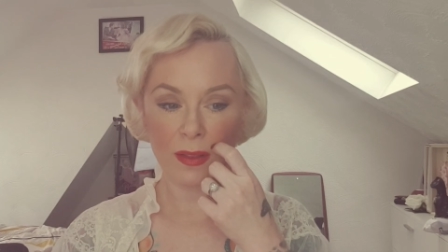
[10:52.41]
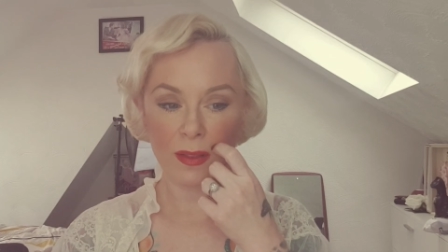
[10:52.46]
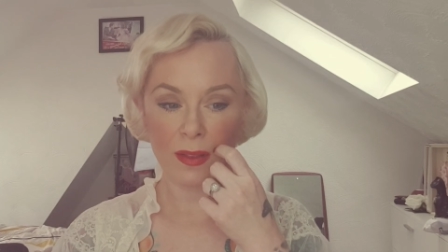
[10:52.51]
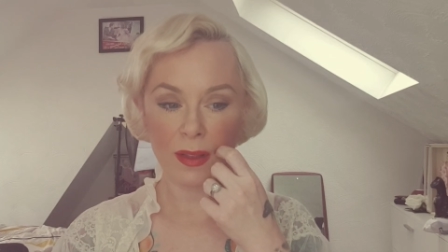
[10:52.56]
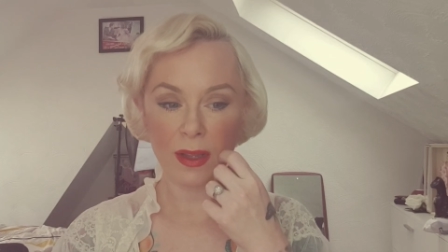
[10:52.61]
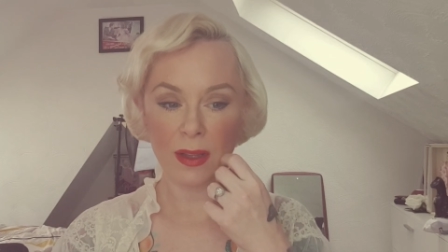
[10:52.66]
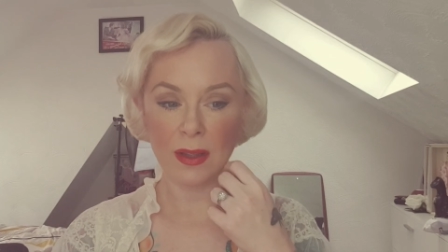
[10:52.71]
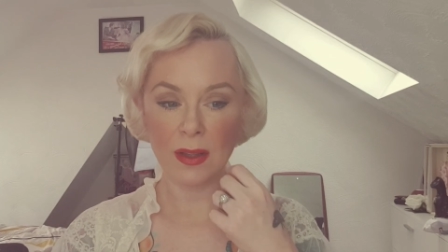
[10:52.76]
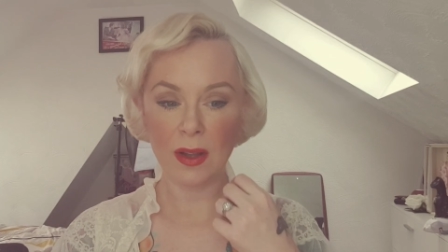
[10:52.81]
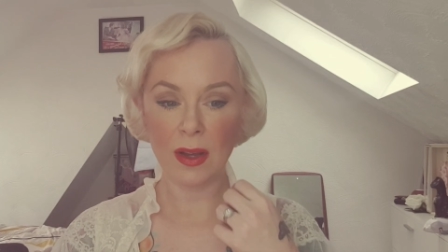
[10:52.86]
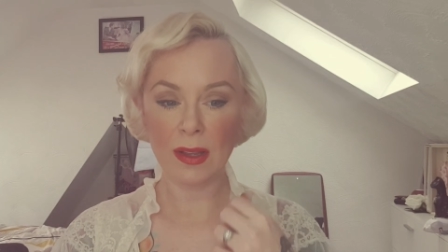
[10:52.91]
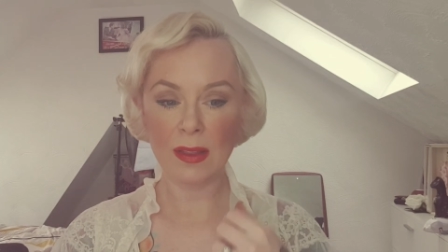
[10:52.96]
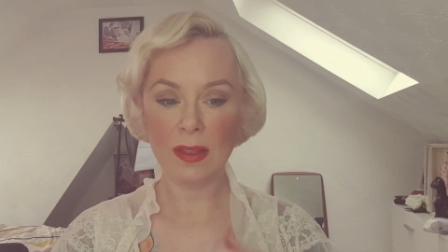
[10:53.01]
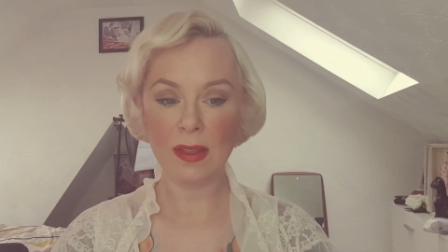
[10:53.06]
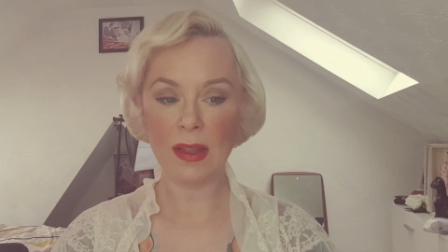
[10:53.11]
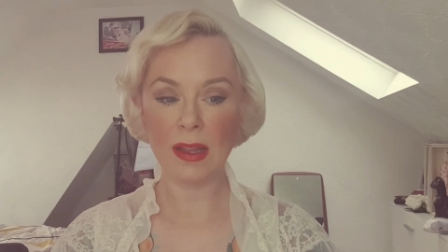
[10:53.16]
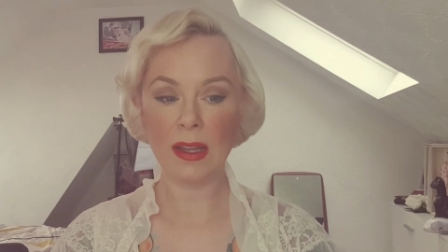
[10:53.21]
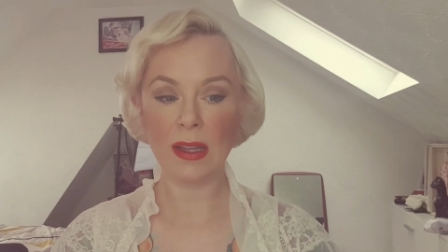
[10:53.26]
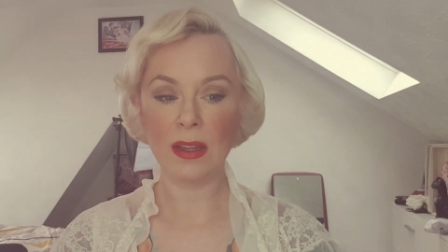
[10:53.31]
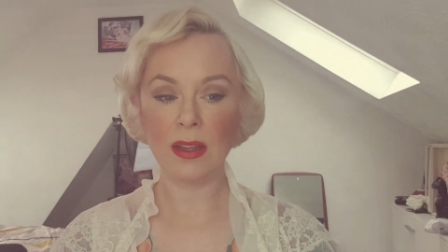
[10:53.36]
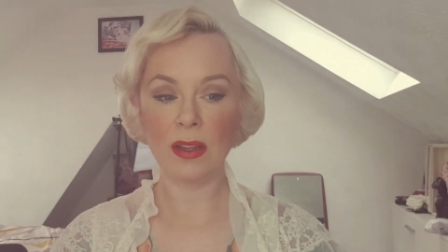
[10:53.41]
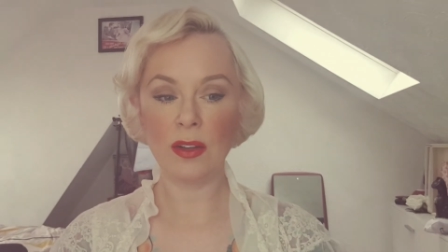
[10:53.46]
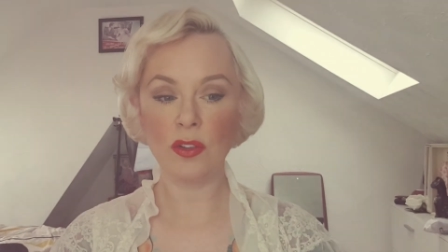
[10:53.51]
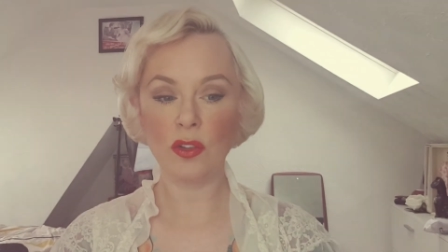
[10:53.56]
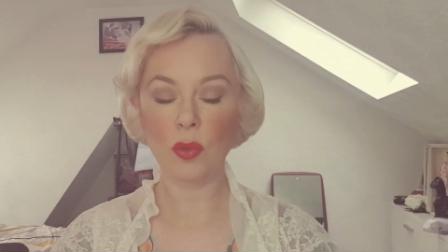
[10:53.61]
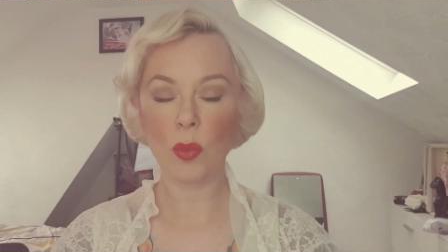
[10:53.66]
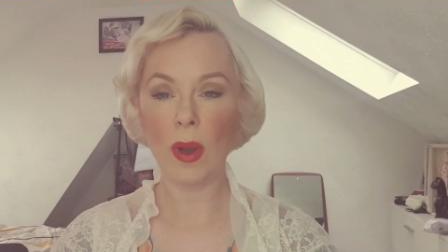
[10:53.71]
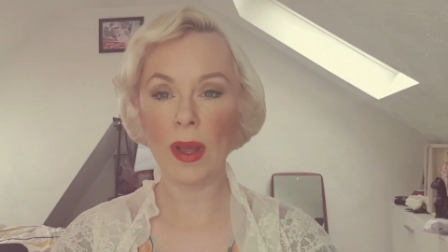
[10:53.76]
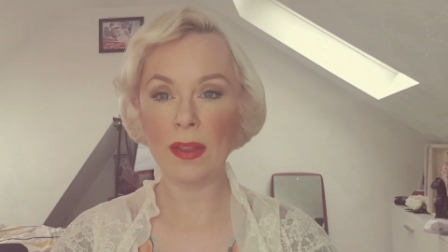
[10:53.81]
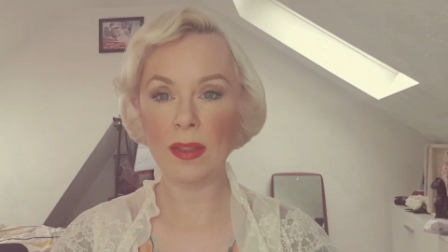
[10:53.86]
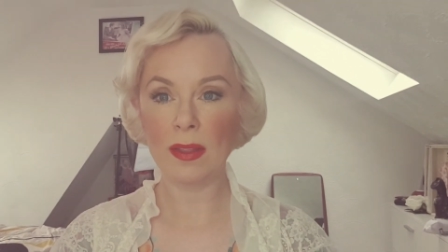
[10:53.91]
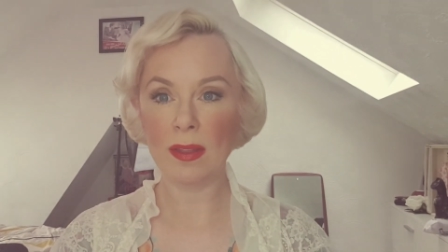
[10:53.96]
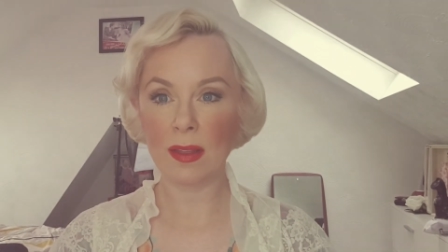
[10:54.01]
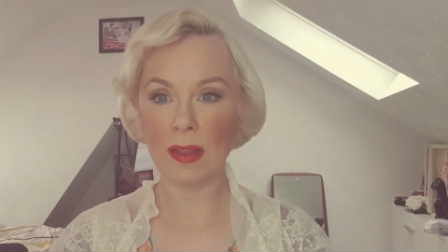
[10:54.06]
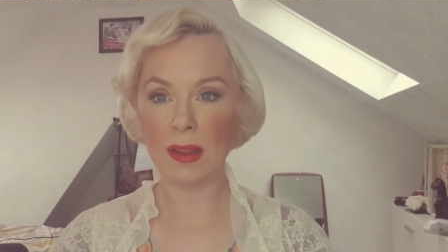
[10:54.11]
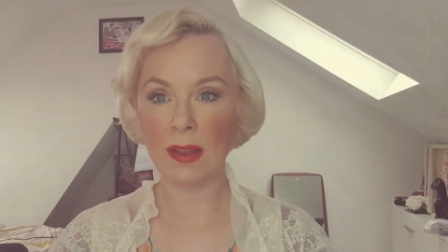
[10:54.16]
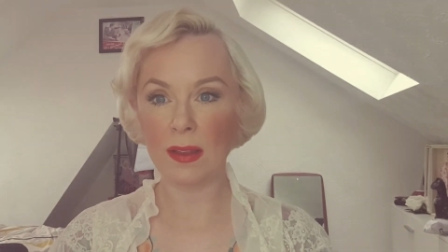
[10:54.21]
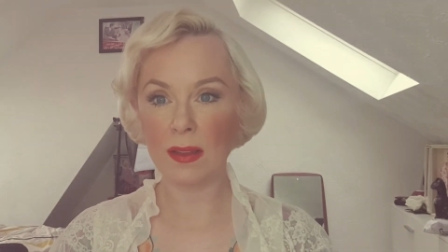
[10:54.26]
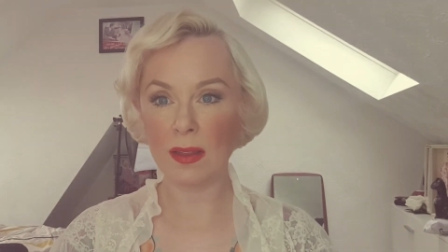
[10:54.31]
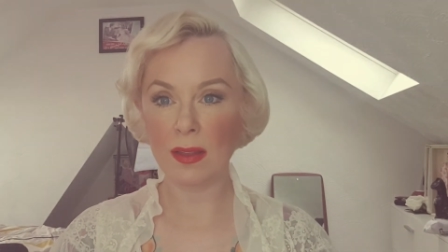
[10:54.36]
the
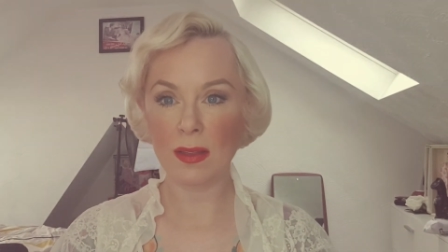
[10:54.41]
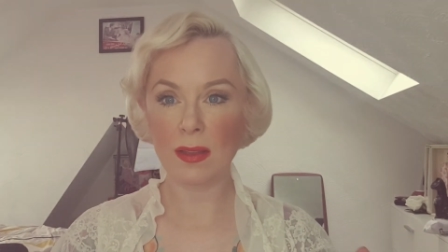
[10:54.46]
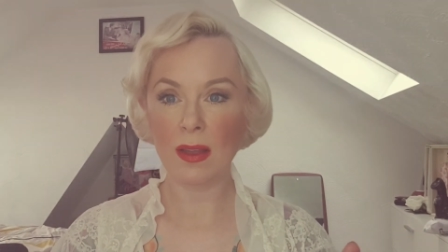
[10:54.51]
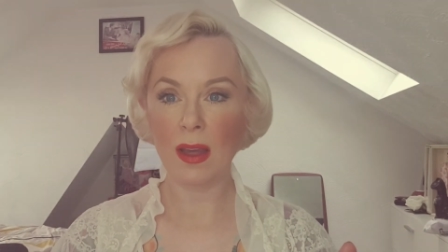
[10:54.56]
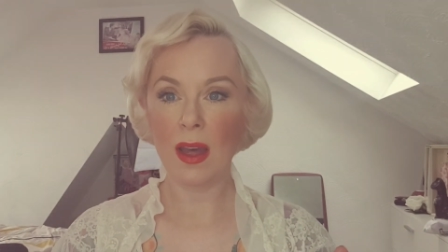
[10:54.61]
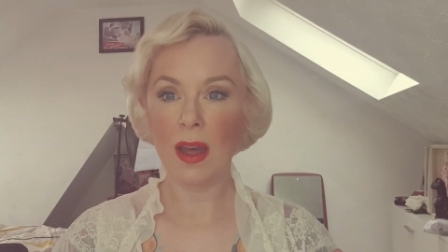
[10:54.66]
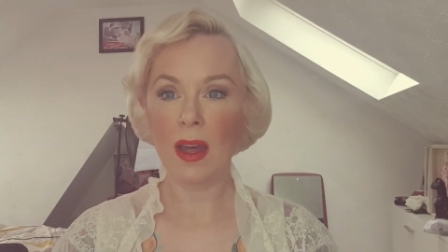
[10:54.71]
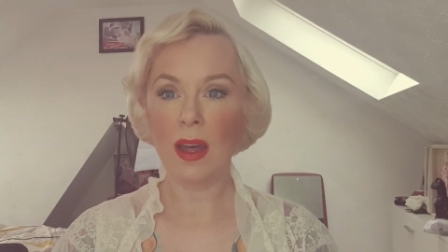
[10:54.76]
1920s,